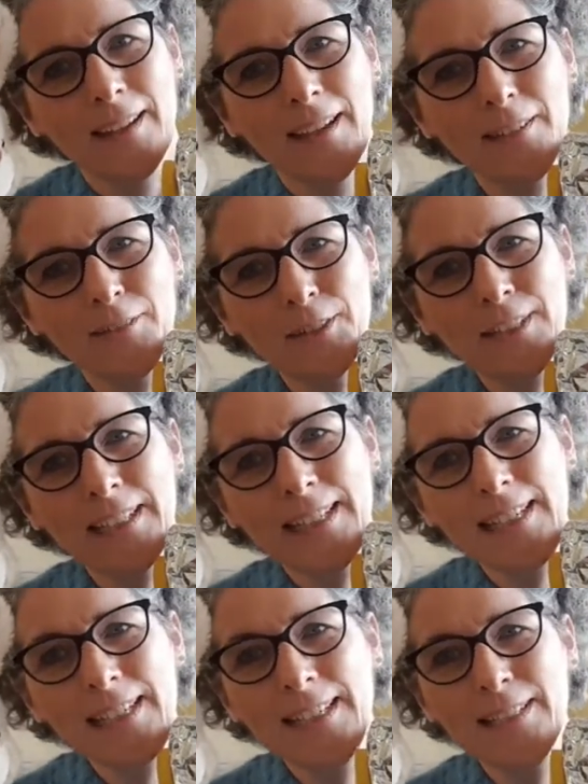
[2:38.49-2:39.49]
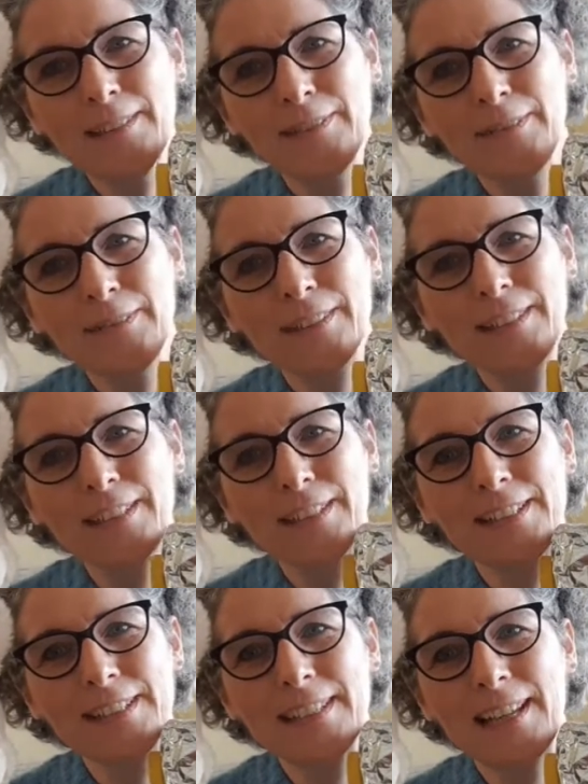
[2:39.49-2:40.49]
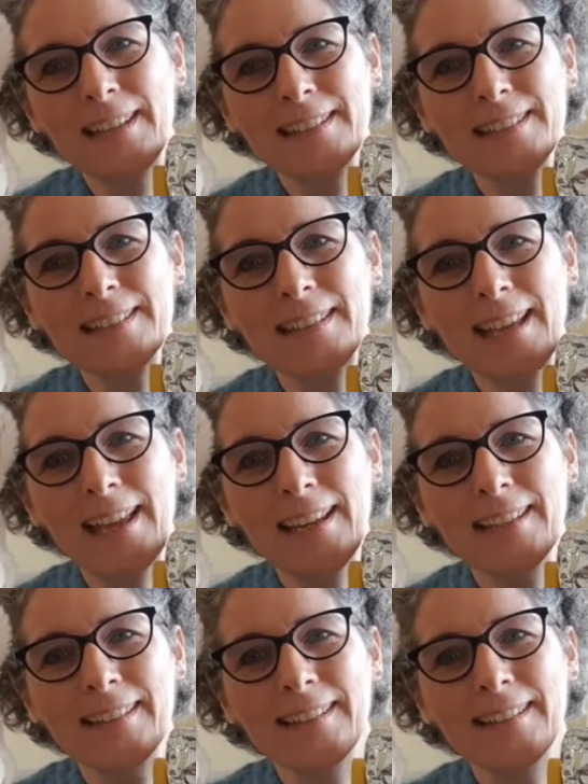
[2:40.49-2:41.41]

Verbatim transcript: Hi, Rocky. What are you going to tell us today?